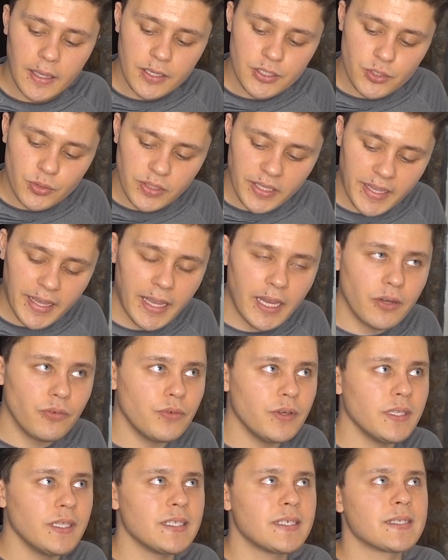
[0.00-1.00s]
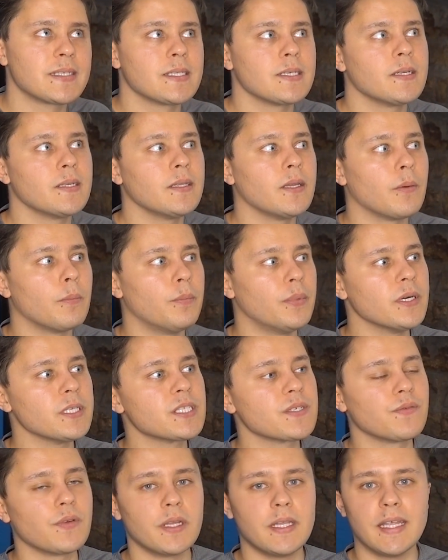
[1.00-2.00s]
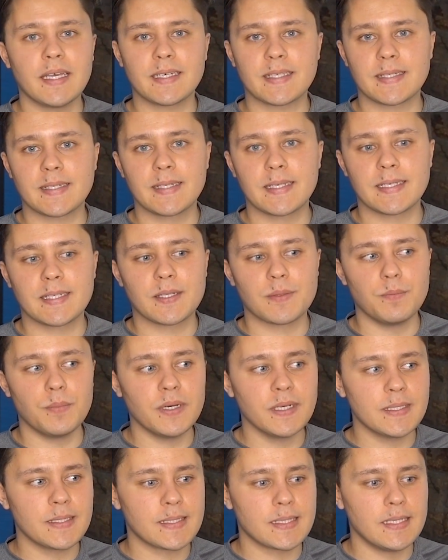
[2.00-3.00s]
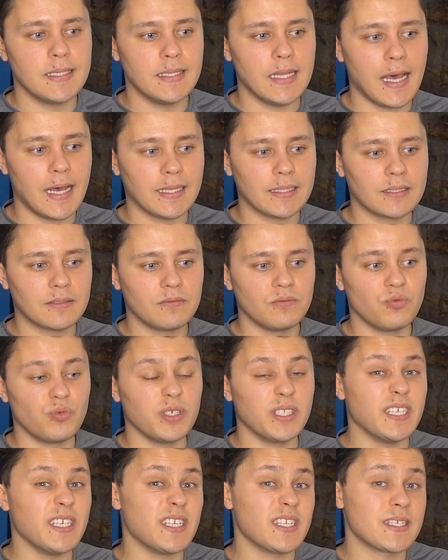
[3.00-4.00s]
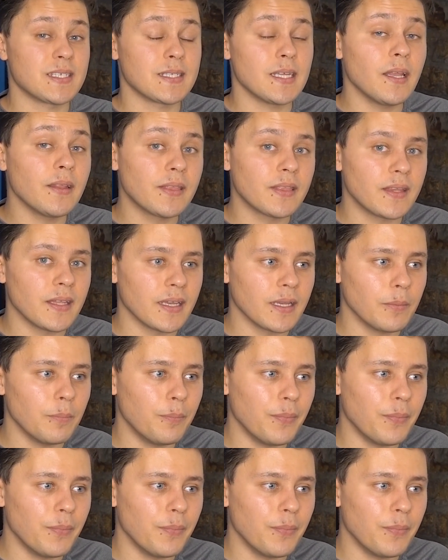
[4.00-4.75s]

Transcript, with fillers: So they can't really sit on their butts for the next six months and not release something.